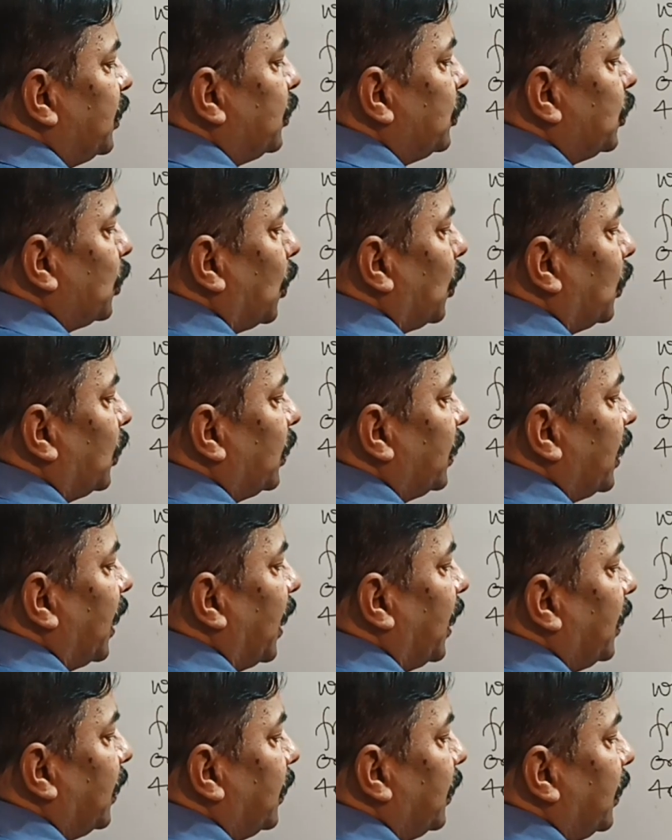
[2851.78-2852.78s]
is your
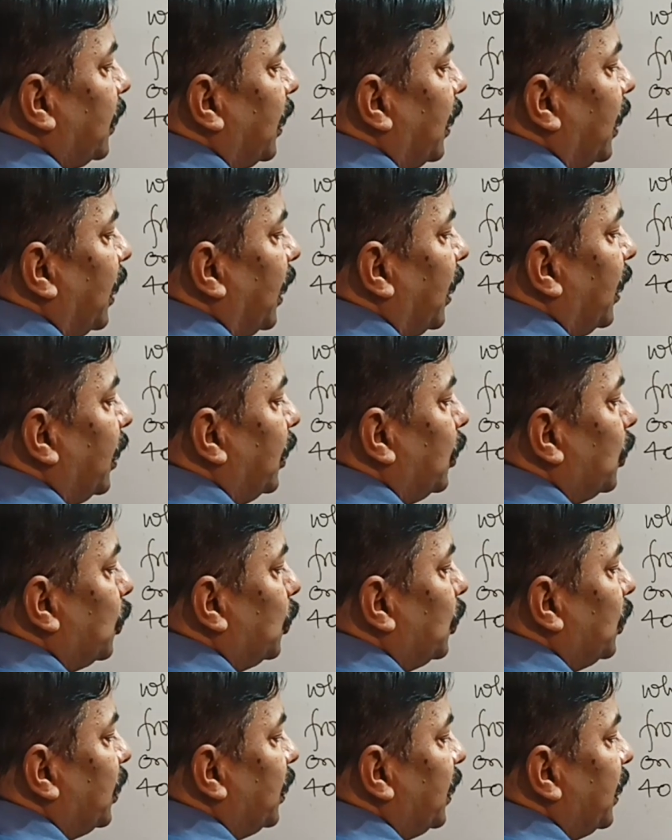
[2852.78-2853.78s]
10
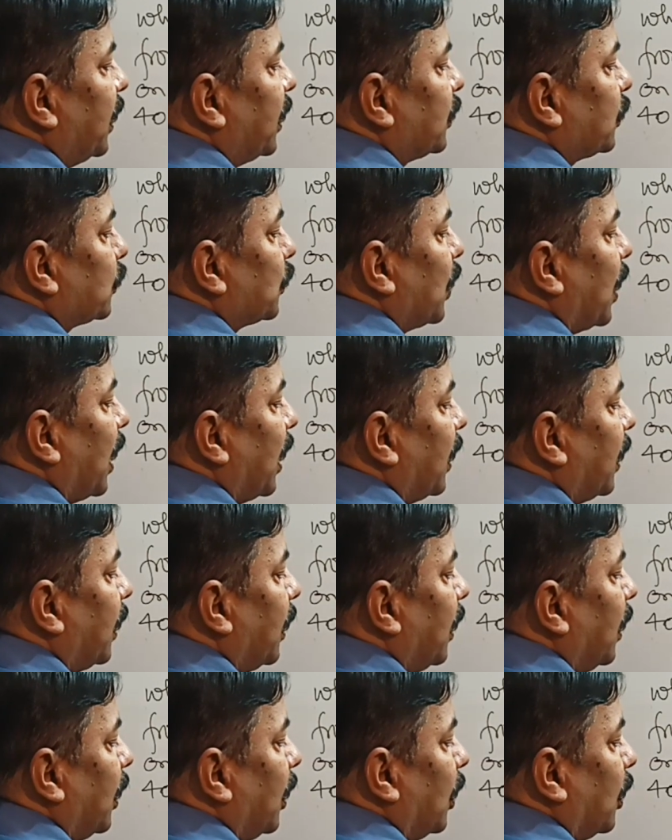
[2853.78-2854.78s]
into t square.
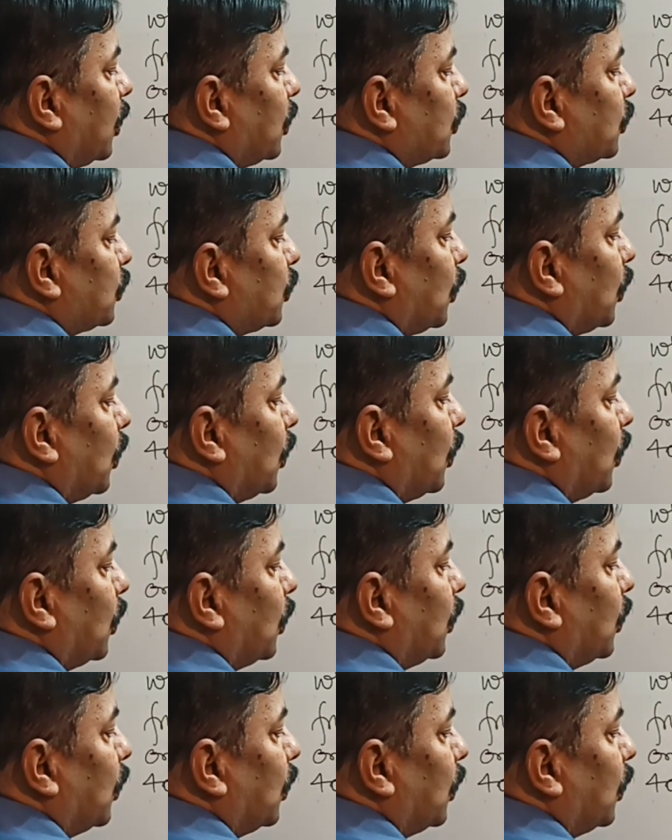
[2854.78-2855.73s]
So